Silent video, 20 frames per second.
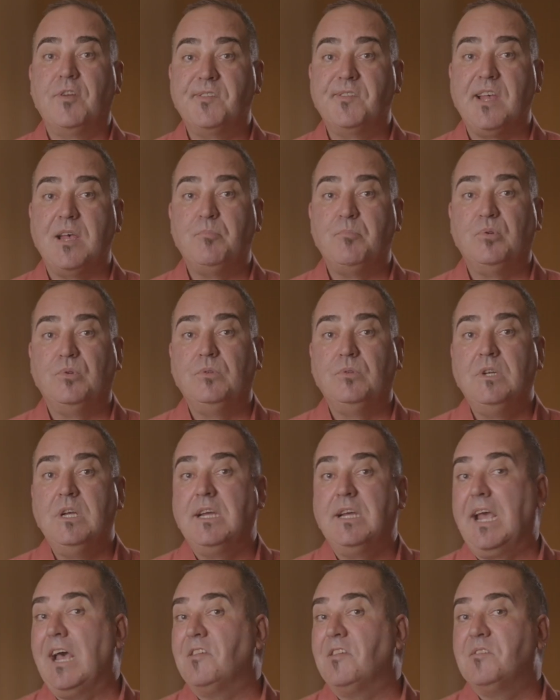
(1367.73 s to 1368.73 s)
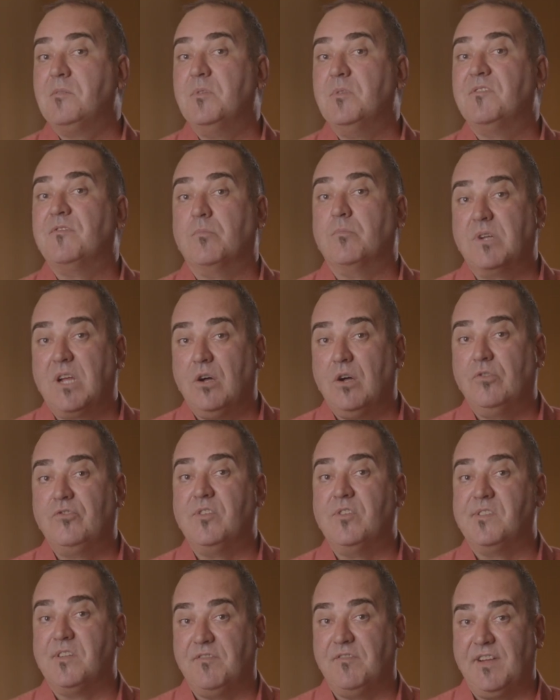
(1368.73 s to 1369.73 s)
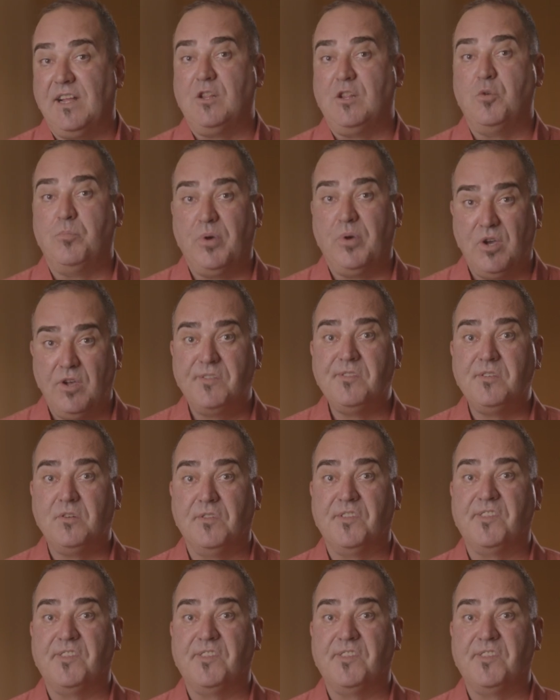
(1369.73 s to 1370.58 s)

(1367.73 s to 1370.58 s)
example, customers from cultures that value personal